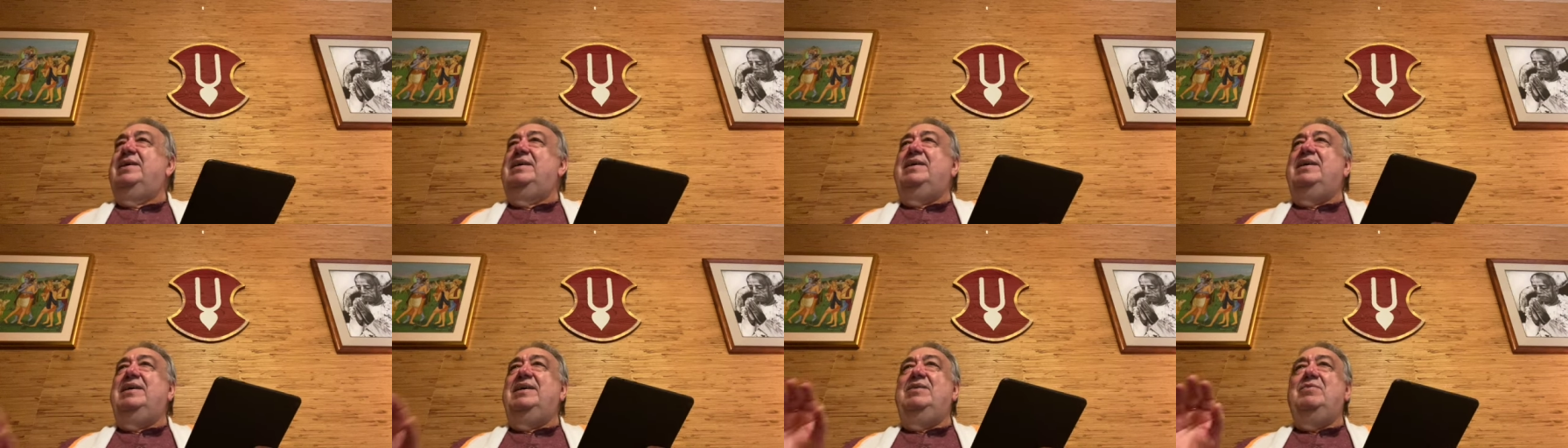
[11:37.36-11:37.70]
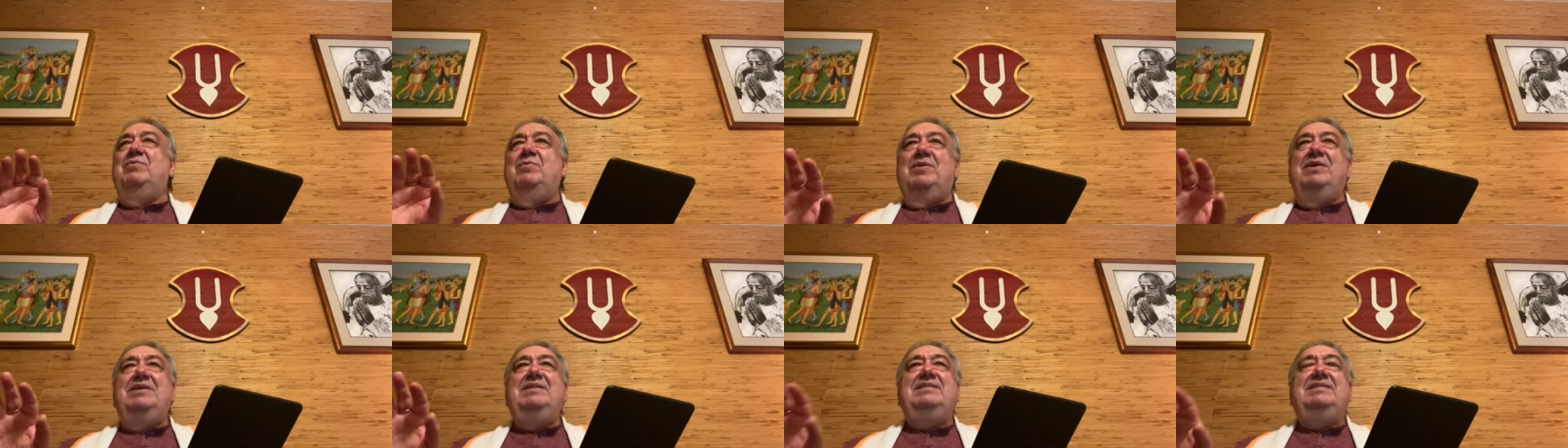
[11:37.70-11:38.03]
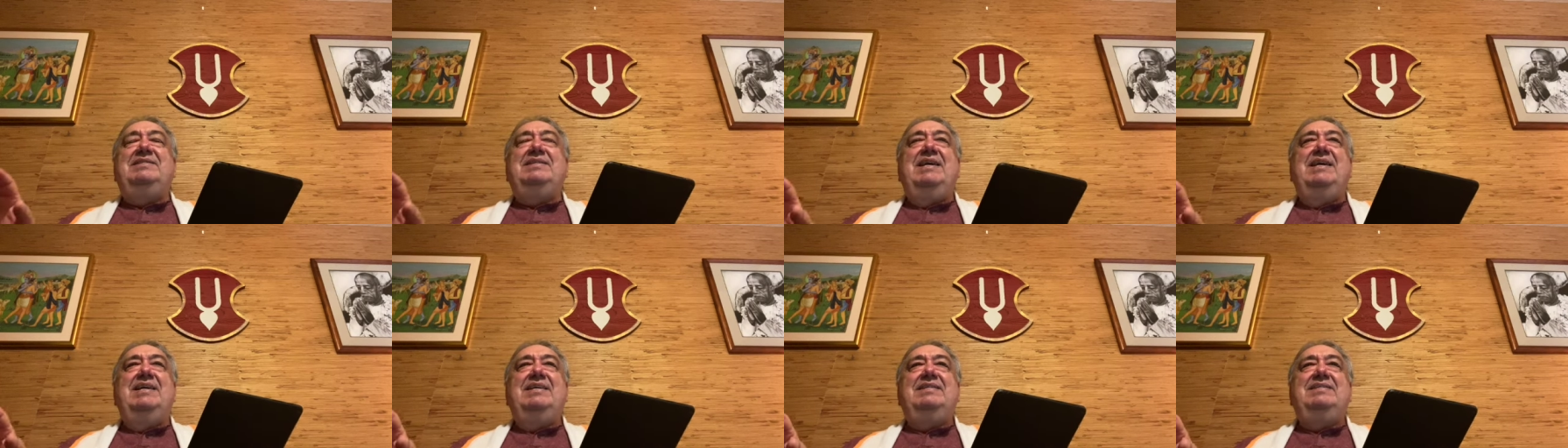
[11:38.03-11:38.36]
in one
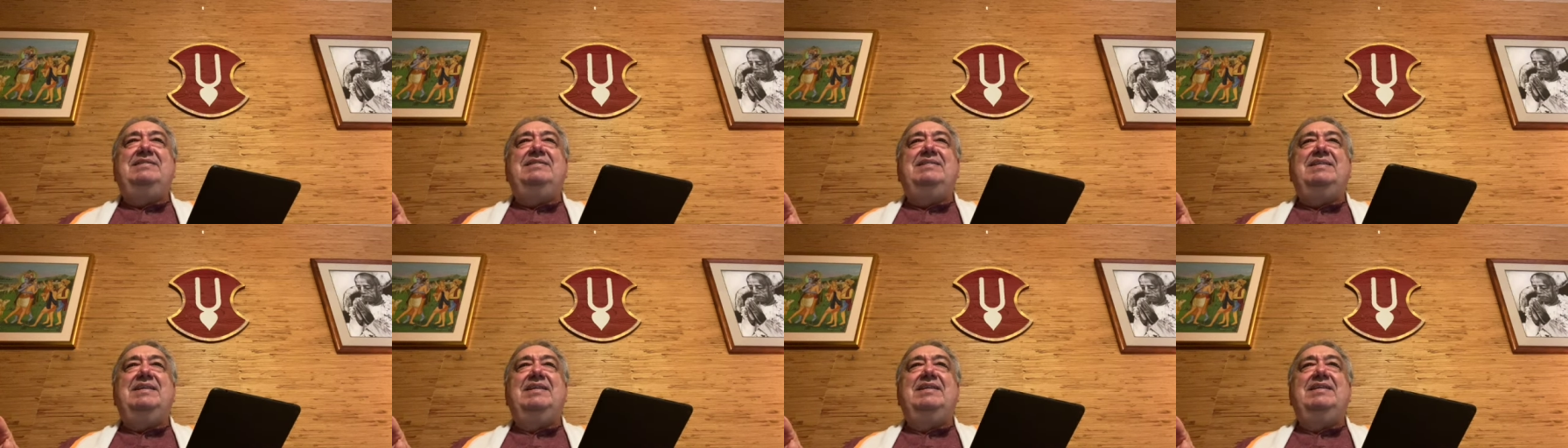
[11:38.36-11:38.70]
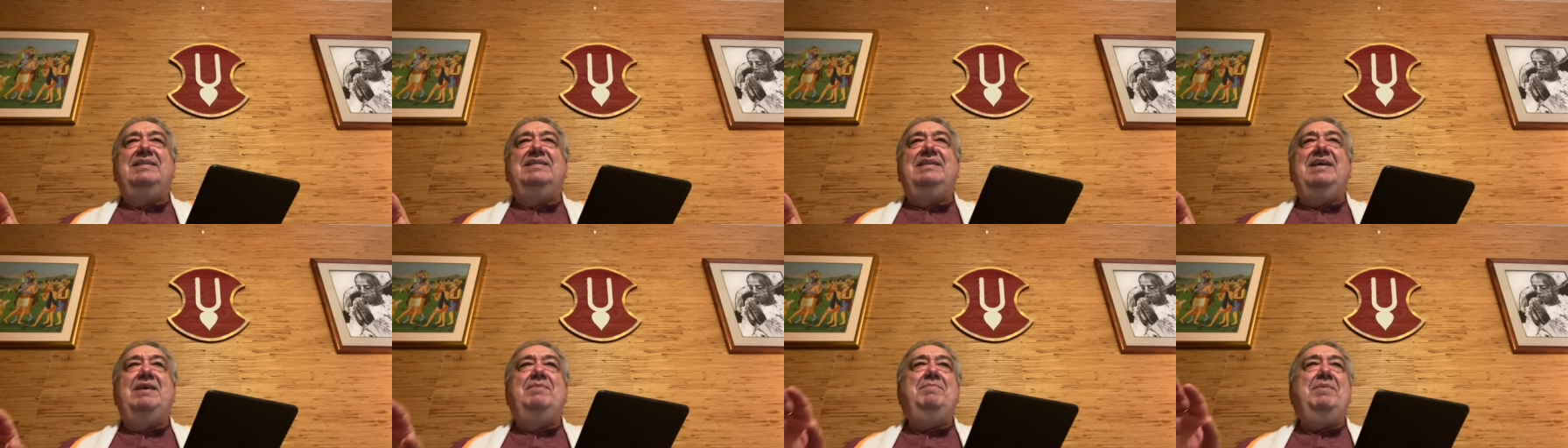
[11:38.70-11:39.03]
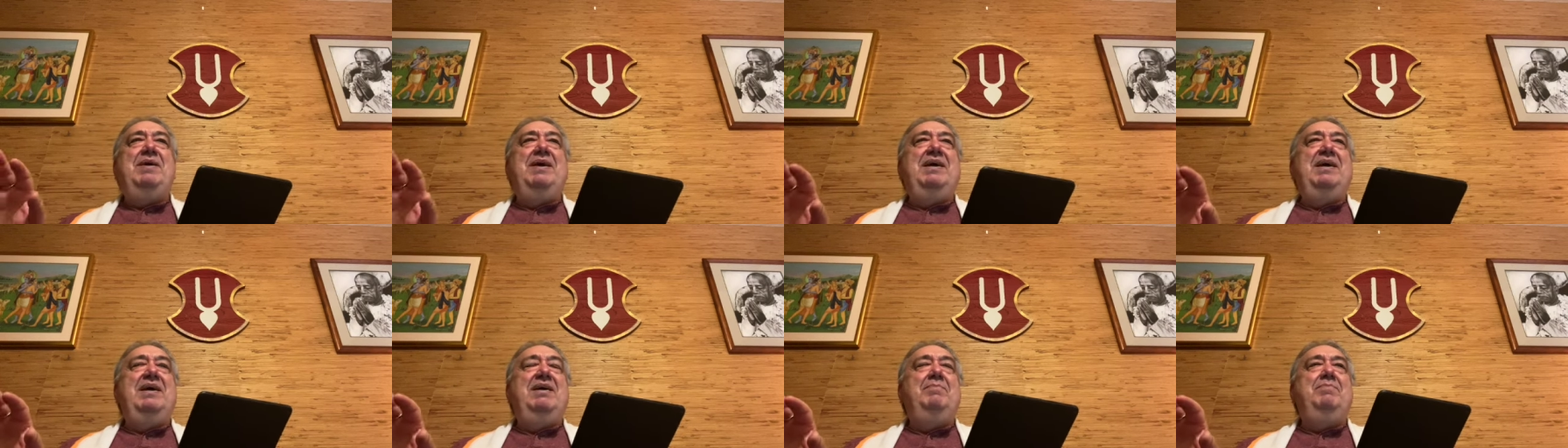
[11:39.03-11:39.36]
sense, they
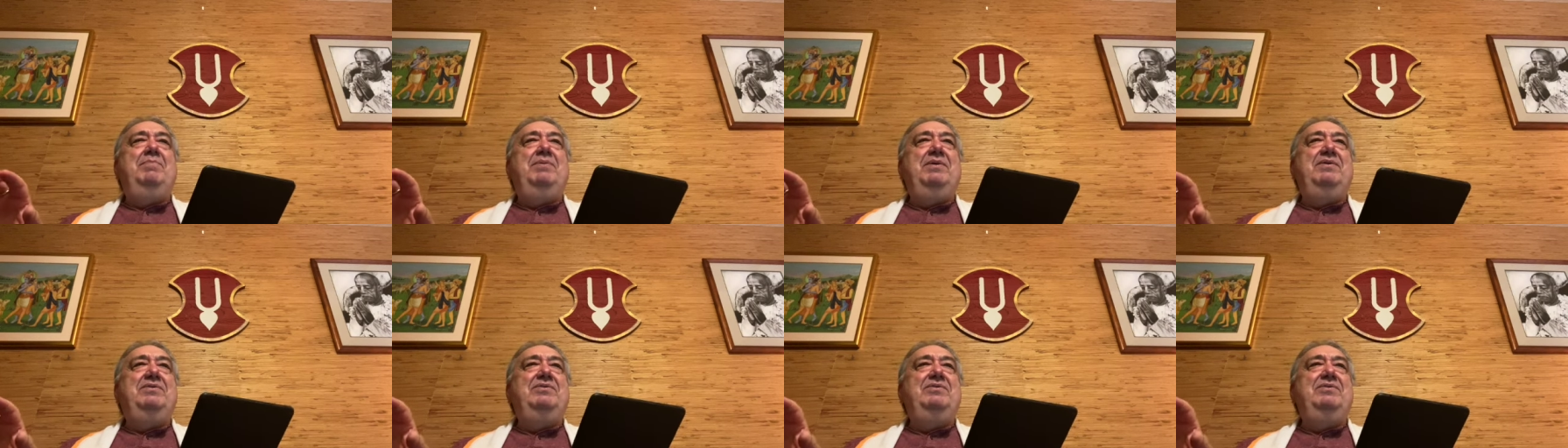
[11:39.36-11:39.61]
may appear